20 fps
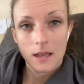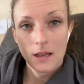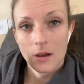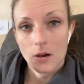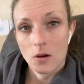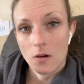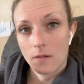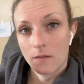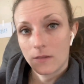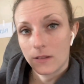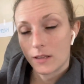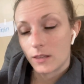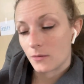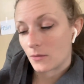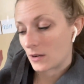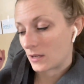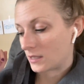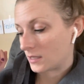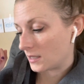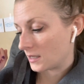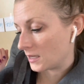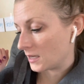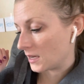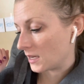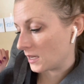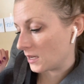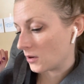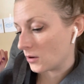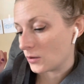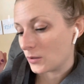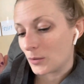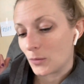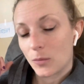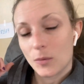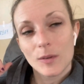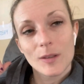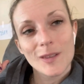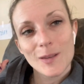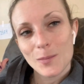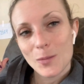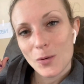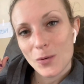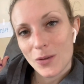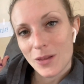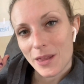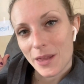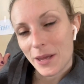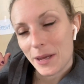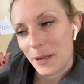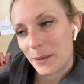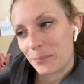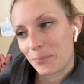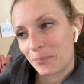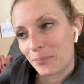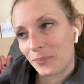Hopefully the rest of the day goes smoothly.